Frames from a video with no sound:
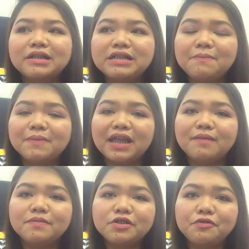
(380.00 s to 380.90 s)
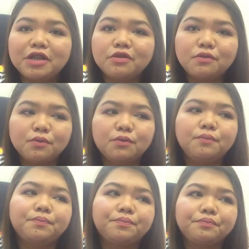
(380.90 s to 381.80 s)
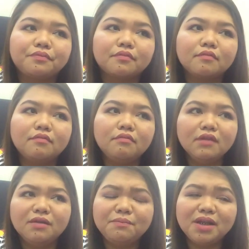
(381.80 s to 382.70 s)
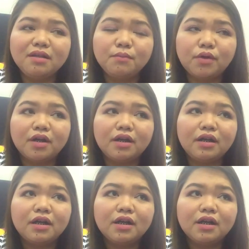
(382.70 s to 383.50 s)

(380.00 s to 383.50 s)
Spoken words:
Sometimes you need to be more